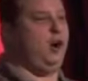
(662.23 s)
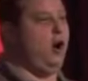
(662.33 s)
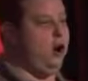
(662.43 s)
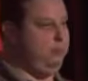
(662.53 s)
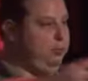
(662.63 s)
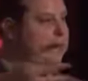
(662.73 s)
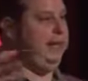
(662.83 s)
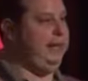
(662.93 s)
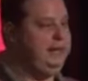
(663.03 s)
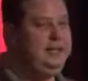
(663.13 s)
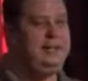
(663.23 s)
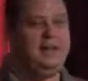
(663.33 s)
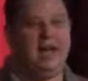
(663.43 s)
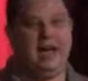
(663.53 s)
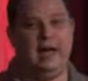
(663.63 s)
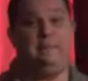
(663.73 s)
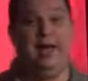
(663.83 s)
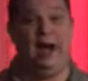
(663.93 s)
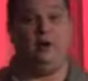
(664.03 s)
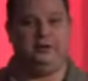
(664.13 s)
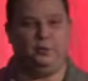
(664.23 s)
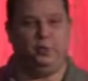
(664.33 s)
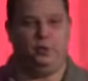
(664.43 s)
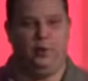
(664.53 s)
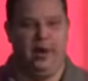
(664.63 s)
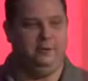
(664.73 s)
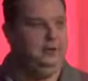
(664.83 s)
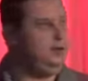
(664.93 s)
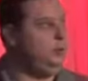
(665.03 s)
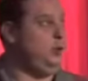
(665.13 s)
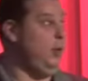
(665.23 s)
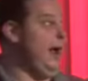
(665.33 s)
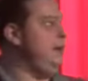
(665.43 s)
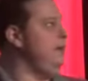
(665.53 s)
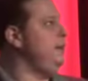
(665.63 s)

are pretty apparent the worldwide.